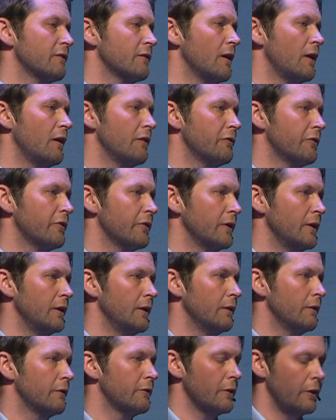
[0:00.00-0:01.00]
staff
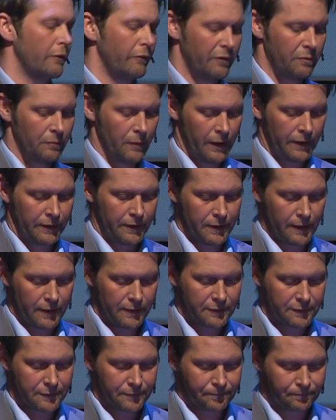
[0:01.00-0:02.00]
in service
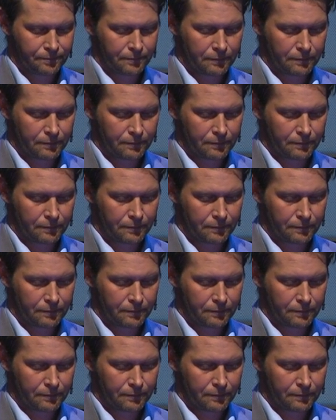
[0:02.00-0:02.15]
mindedness.